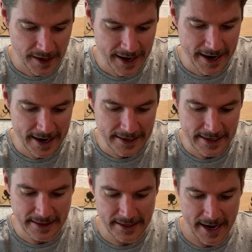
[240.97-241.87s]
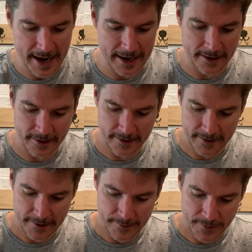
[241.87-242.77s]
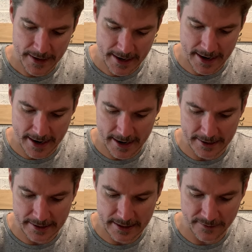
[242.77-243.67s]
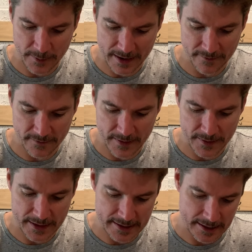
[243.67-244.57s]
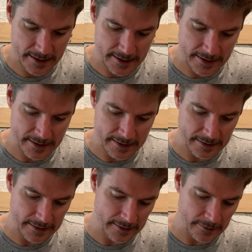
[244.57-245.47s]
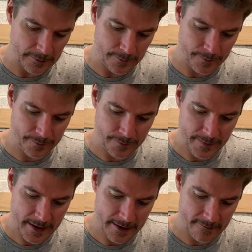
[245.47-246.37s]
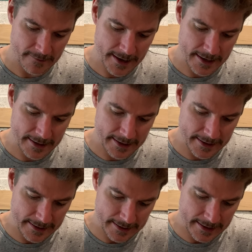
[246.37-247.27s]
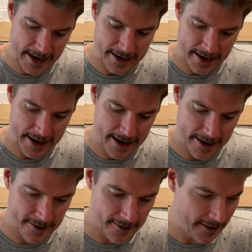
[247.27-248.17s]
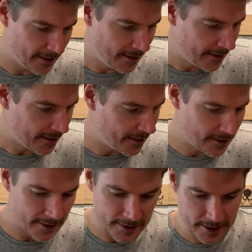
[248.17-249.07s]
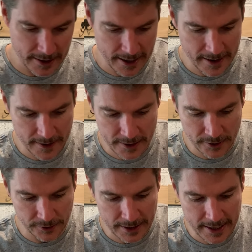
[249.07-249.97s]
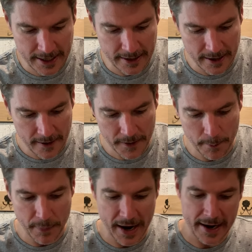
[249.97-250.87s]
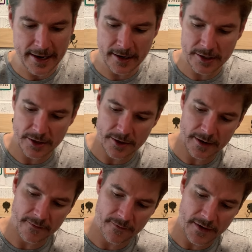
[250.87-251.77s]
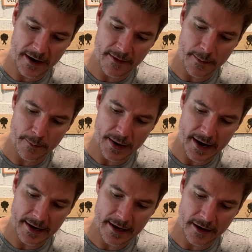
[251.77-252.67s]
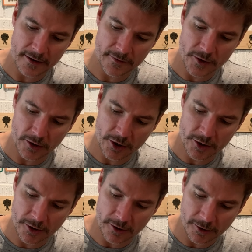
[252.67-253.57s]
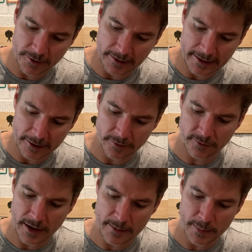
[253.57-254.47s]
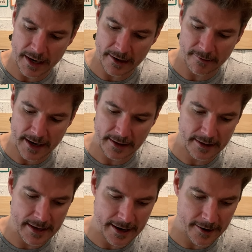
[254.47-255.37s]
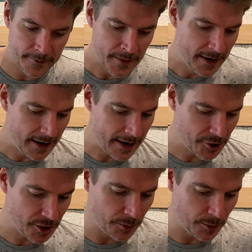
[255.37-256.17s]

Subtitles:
and get the head, and see if we can fit this little head right into that hair. Good, good, good. And then you'll need the body, so you can find the body of the girl, the Lego friend body right there. And she